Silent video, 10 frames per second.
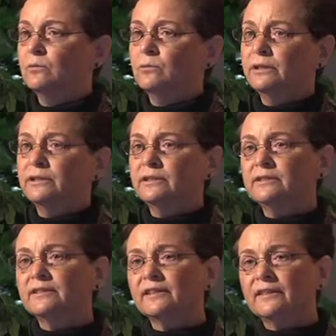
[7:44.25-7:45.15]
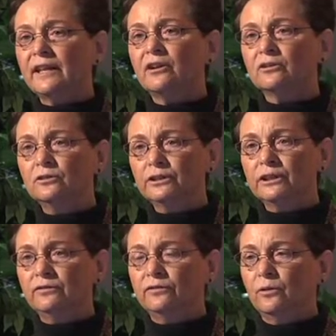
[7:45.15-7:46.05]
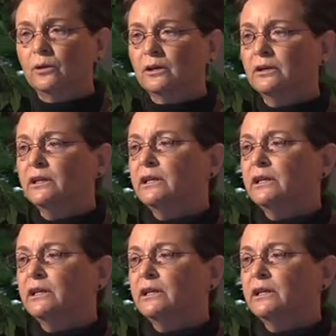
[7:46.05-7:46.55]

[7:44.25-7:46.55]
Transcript: what it is that they are looking for